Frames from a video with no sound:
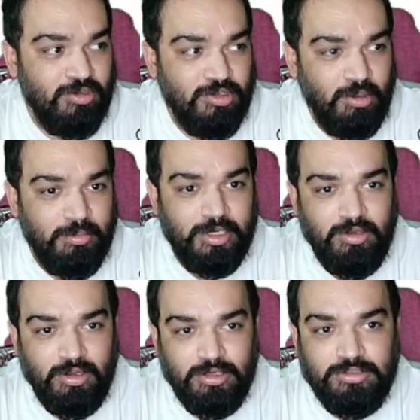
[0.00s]
the top right
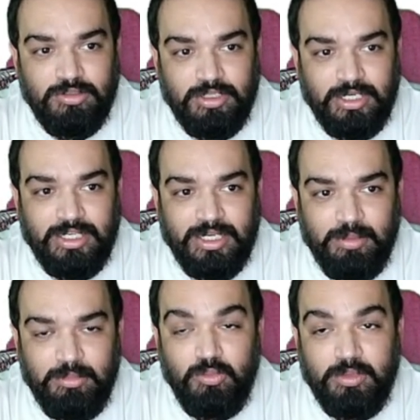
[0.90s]
corner so that it can
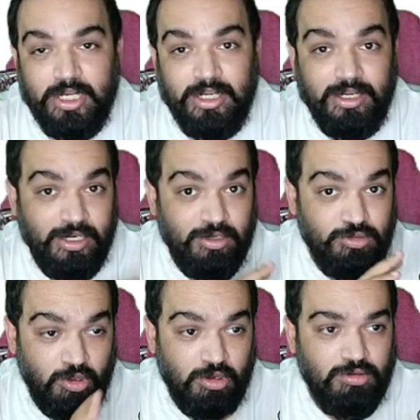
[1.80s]
be duplicated into
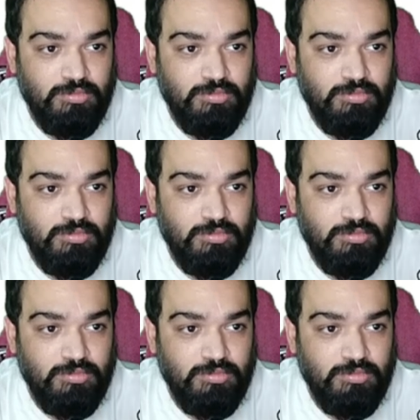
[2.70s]
your own